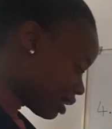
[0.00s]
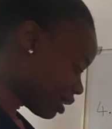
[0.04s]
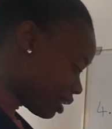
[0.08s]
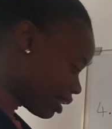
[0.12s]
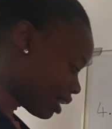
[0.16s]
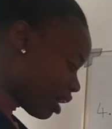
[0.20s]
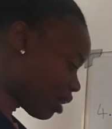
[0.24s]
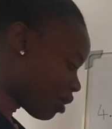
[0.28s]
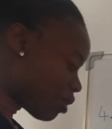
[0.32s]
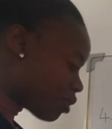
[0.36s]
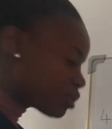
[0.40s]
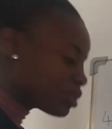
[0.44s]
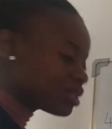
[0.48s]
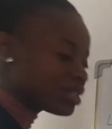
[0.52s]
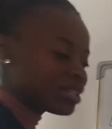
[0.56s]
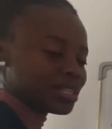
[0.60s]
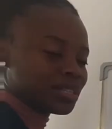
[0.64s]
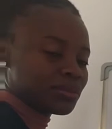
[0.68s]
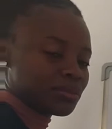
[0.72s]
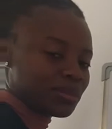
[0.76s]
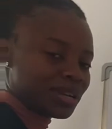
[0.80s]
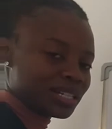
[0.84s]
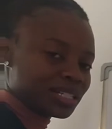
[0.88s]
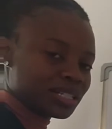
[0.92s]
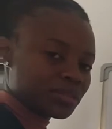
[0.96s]
Now this
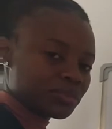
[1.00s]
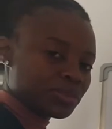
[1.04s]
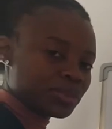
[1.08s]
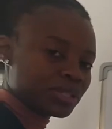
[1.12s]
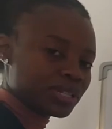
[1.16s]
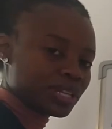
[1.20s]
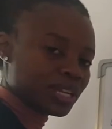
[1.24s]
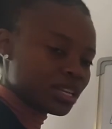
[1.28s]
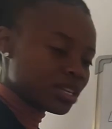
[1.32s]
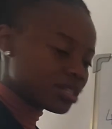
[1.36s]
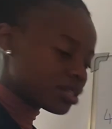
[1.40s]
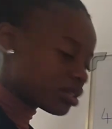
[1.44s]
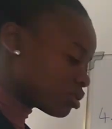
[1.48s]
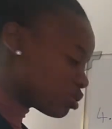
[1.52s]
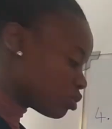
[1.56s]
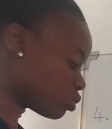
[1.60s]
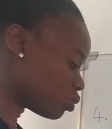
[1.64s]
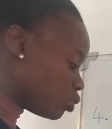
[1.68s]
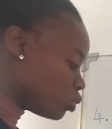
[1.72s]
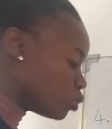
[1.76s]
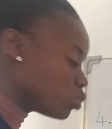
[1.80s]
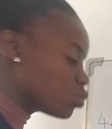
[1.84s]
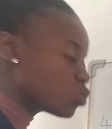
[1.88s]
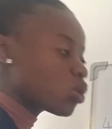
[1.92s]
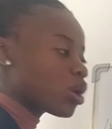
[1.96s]
multiplication,
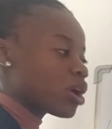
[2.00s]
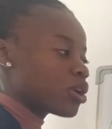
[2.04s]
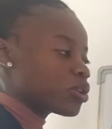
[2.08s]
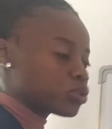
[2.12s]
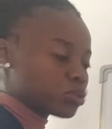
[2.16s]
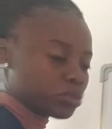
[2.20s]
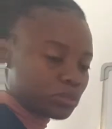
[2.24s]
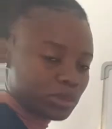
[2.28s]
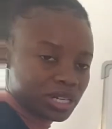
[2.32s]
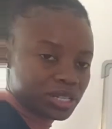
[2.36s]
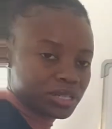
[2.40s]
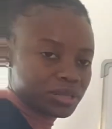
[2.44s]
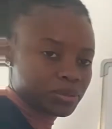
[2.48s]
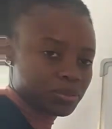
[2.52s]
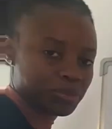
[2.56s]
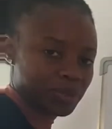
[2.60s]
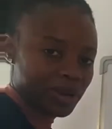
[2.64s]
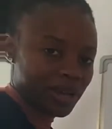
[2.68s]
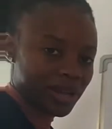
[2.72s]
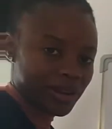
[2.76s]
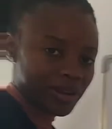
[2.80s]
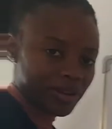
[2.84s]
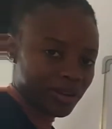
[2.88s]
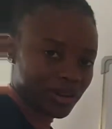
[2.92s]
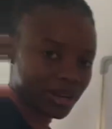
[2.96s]
you know how to multiply,
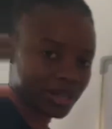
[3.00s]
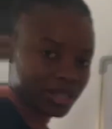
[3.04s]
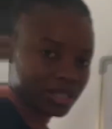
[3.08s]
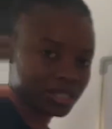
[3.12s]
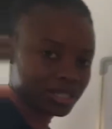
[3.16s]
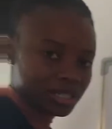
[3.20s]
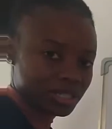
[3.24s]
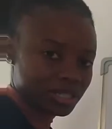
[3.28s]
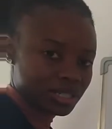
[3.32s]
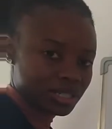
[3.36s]
right?